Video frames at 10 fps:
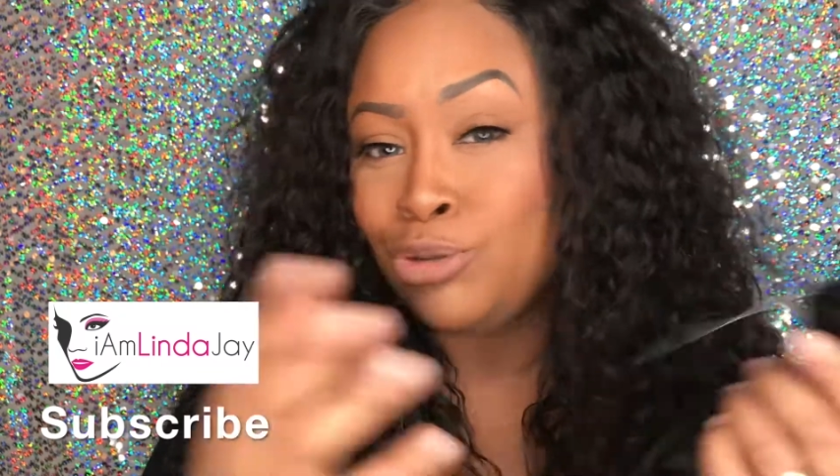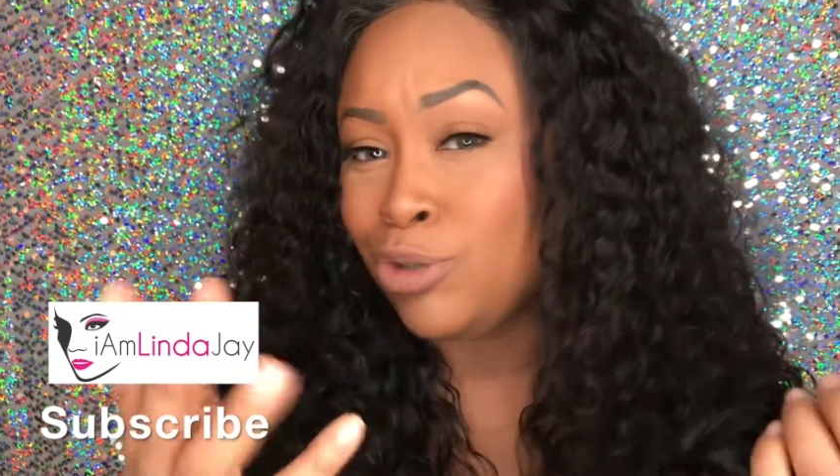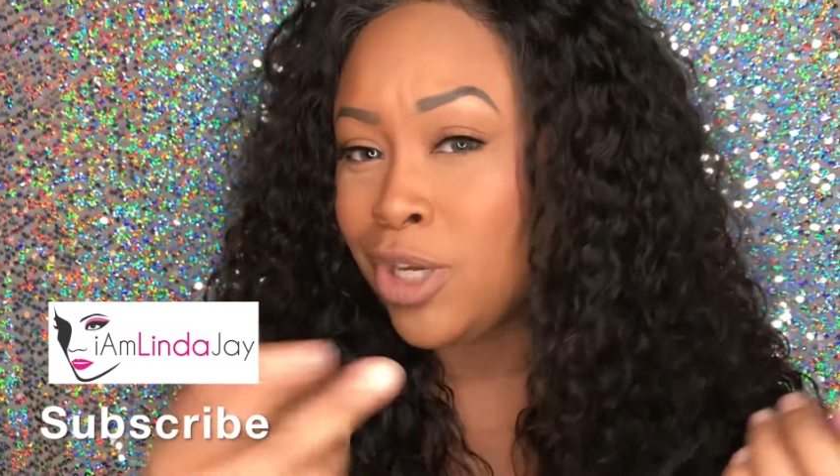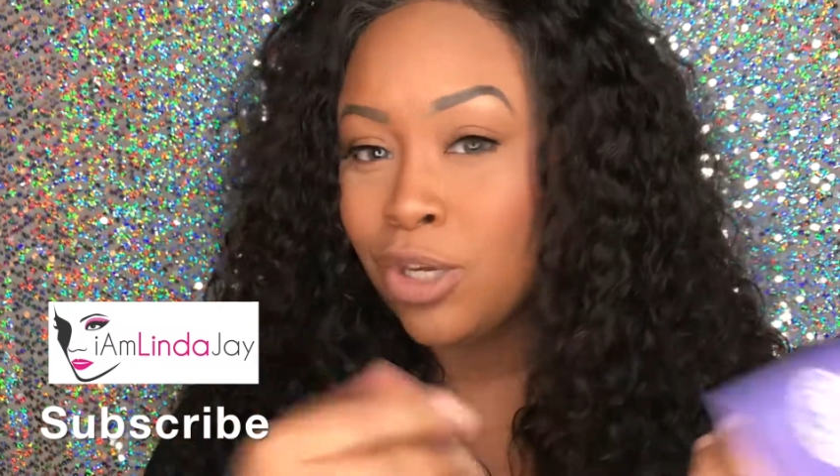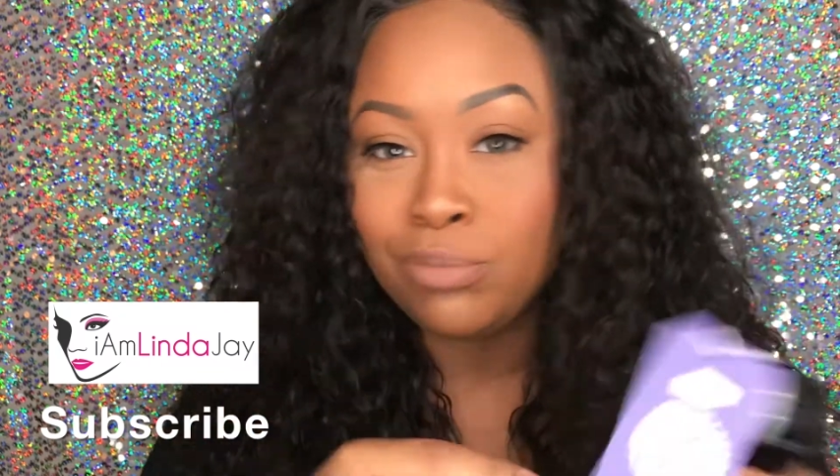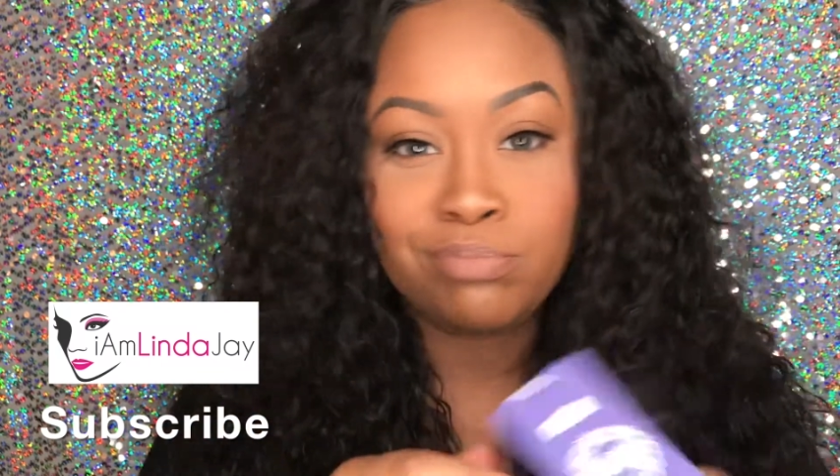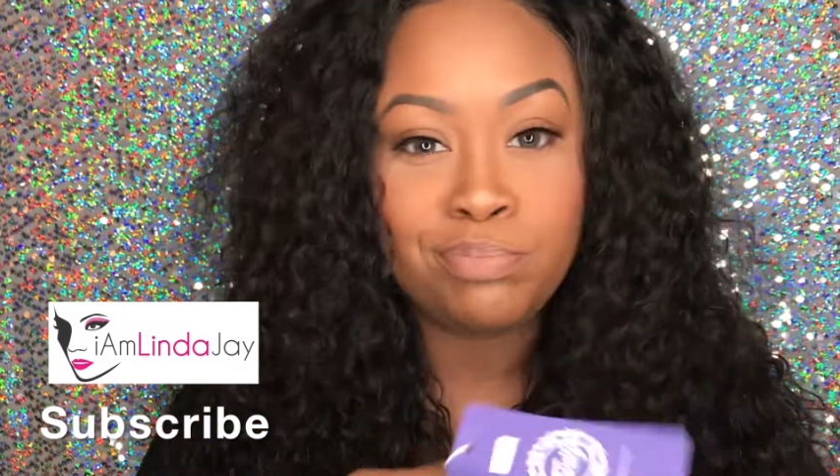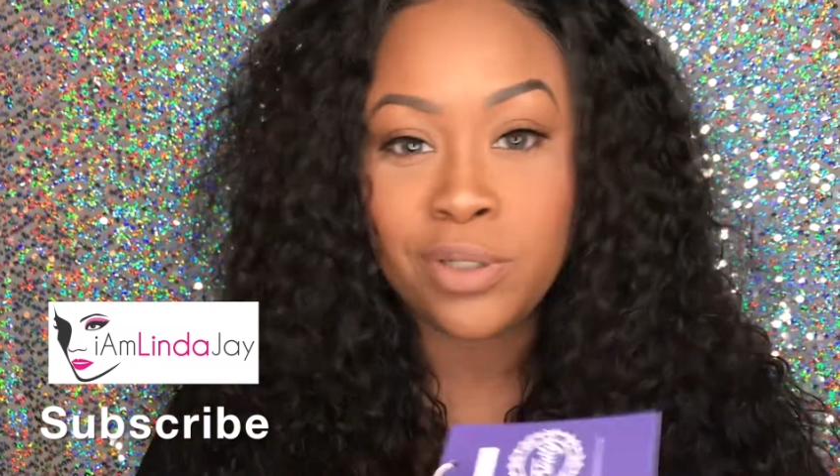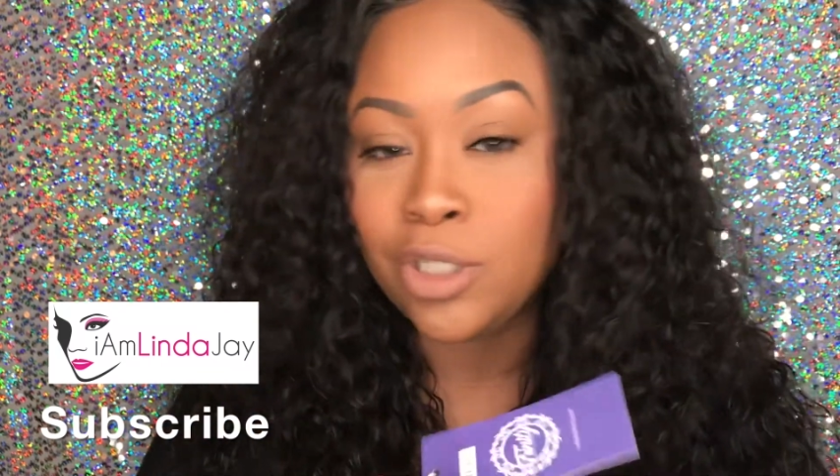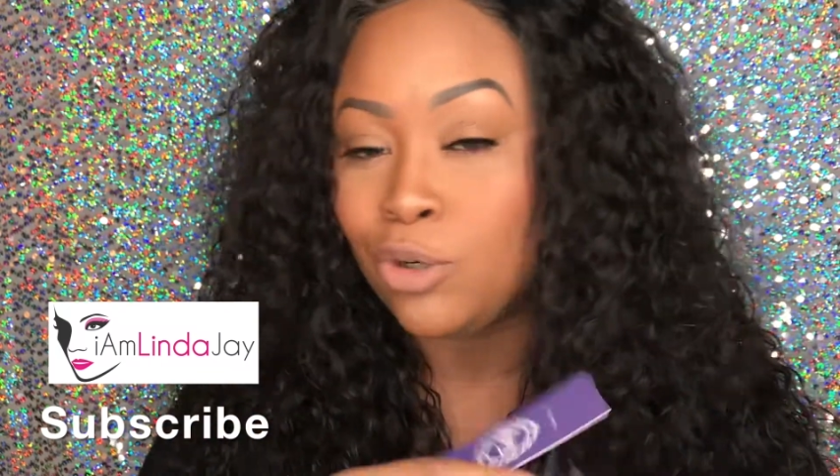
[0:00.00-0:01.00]
you can
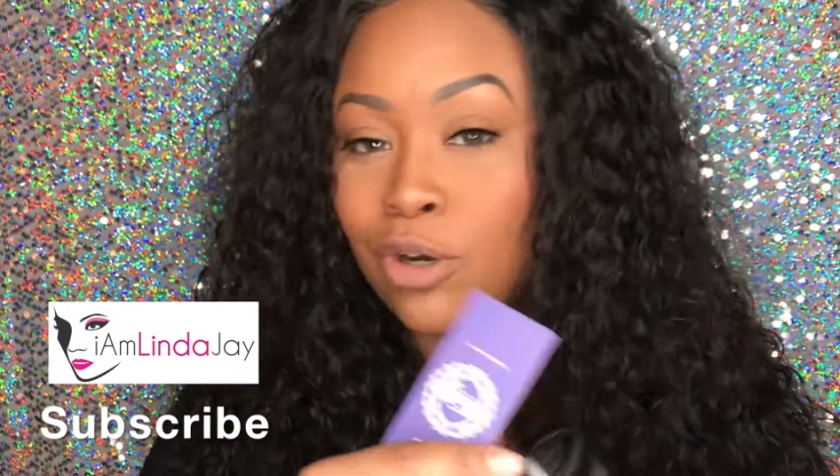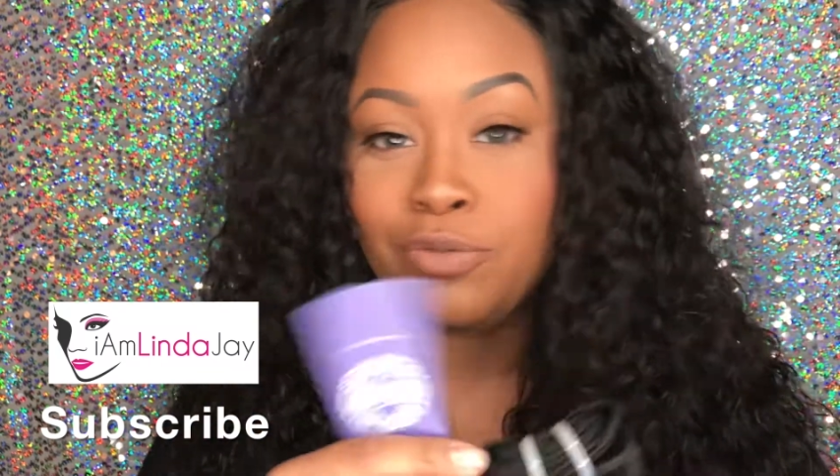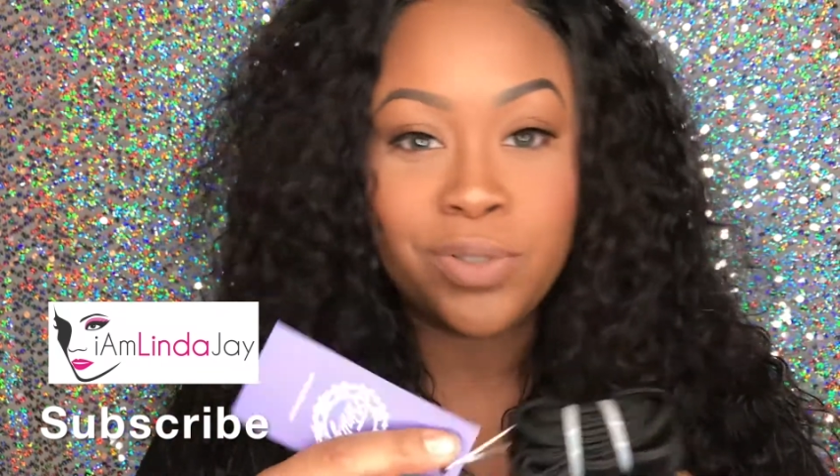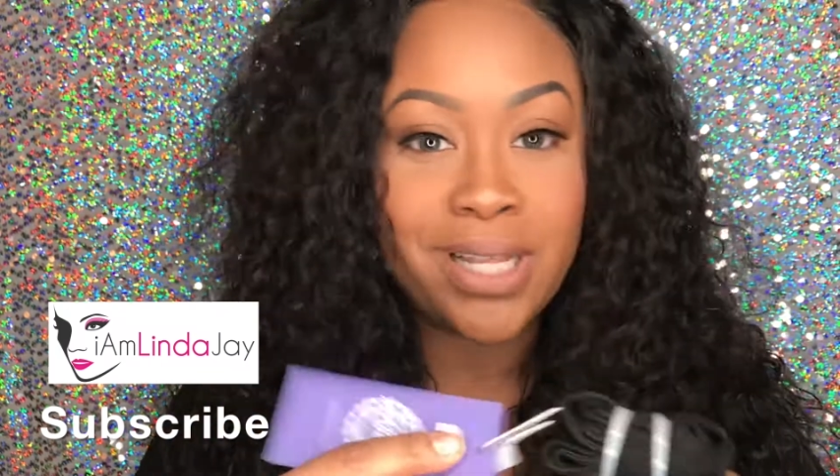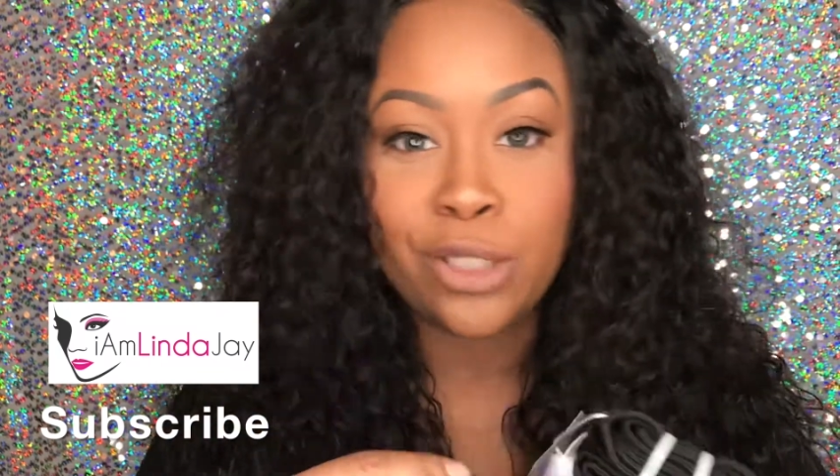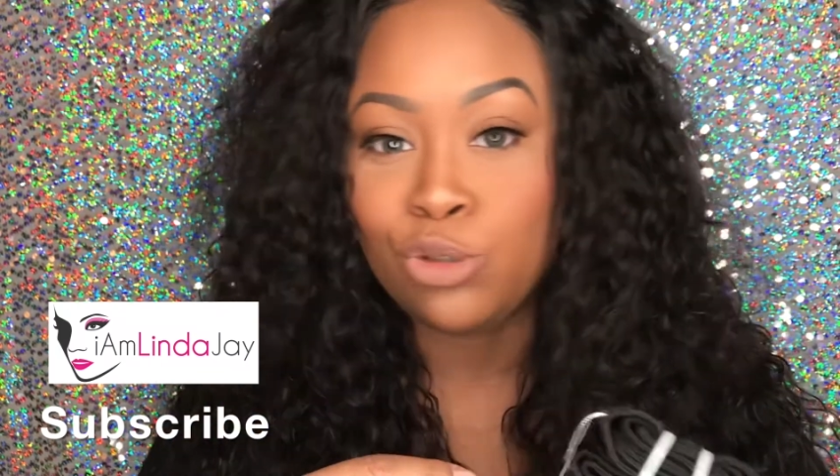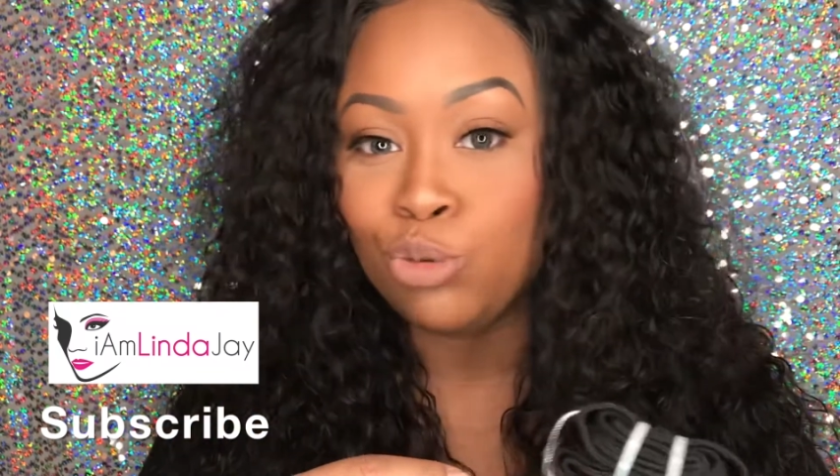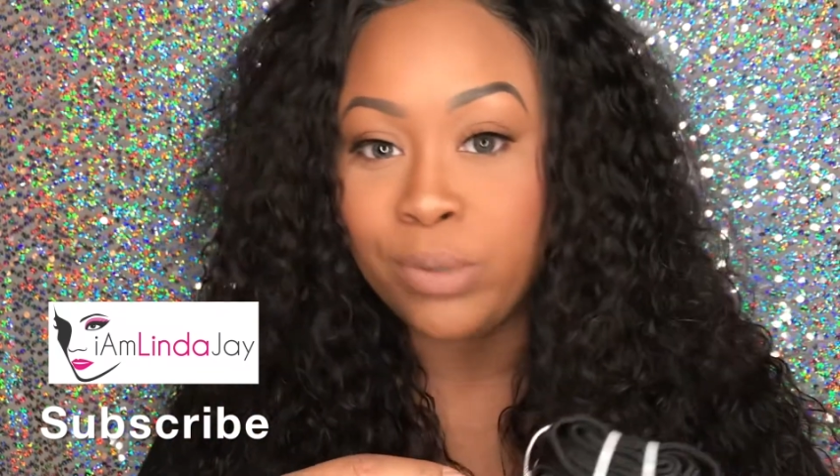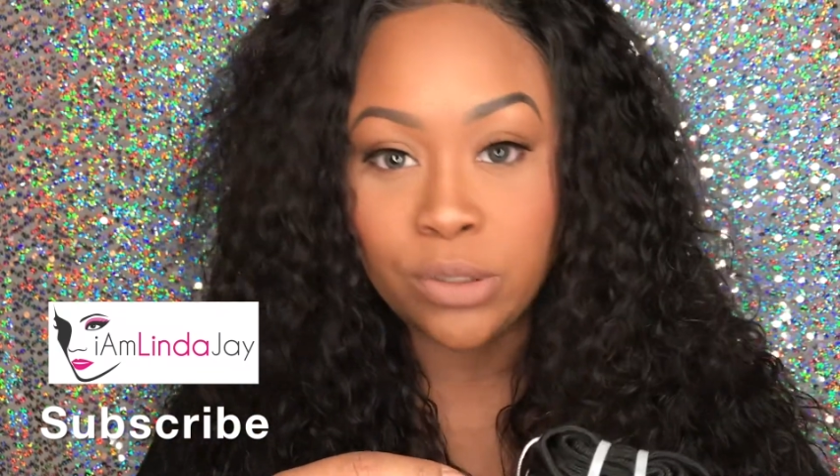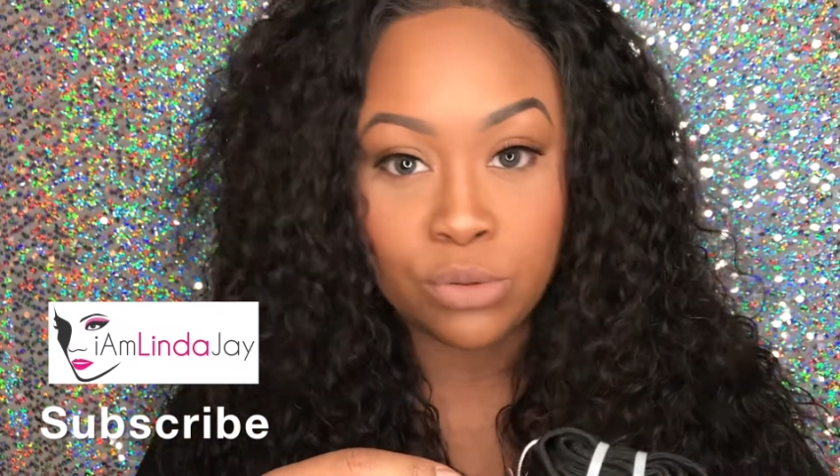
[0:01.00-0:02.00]
pull it off with like
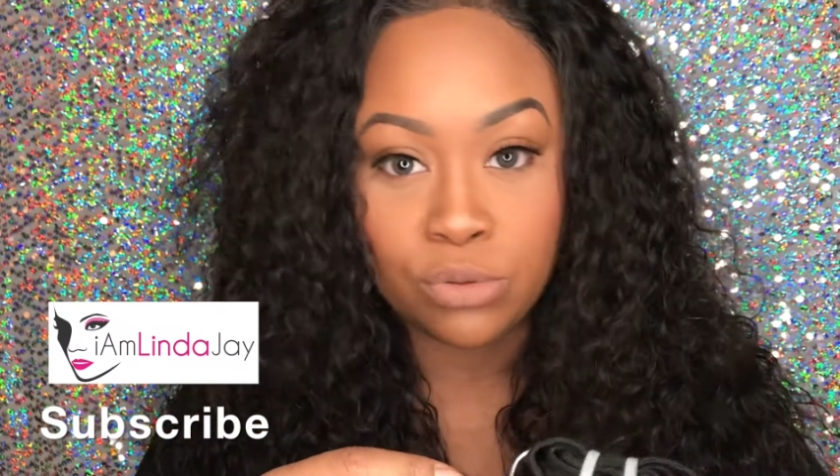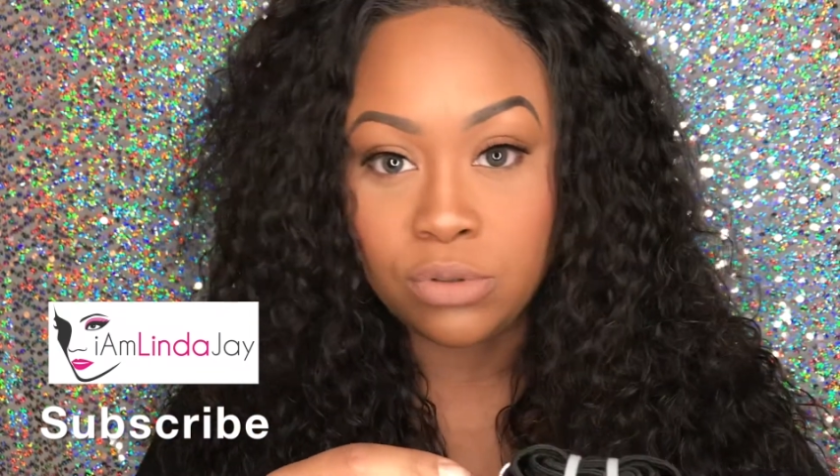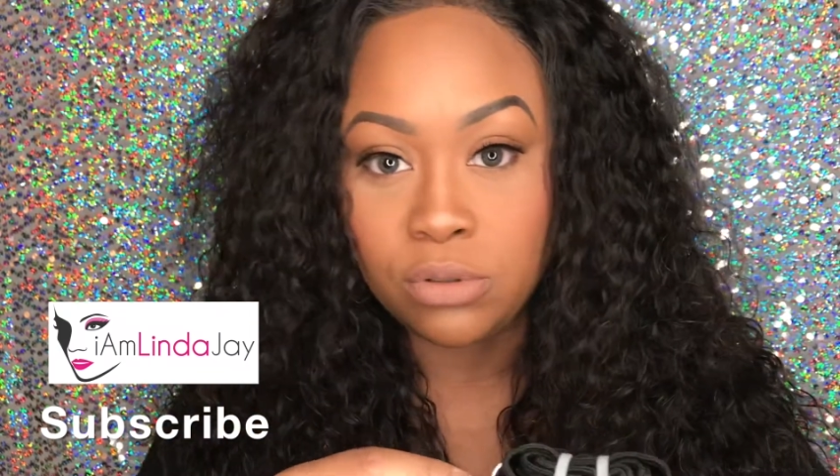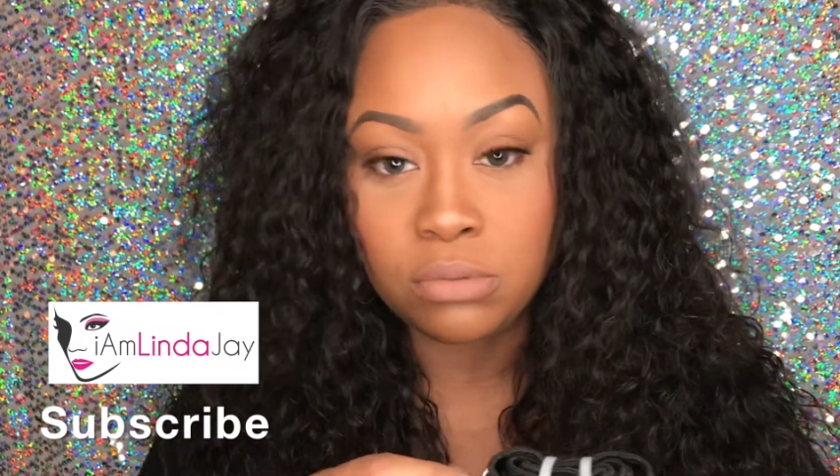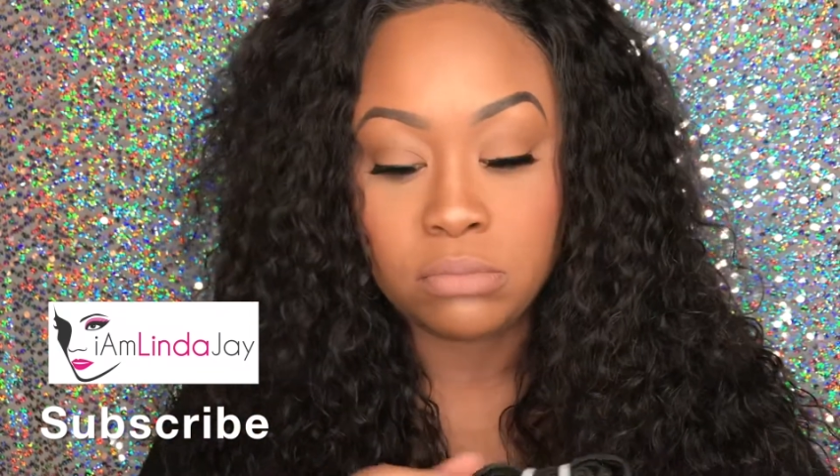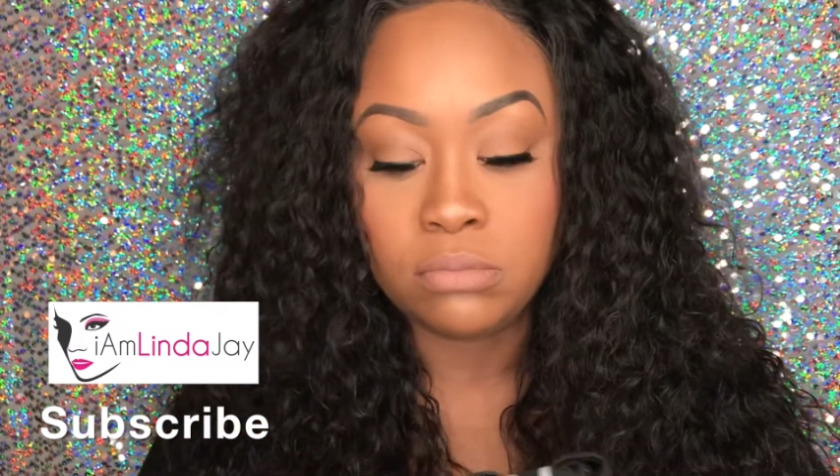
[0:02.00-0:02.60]
2 bundles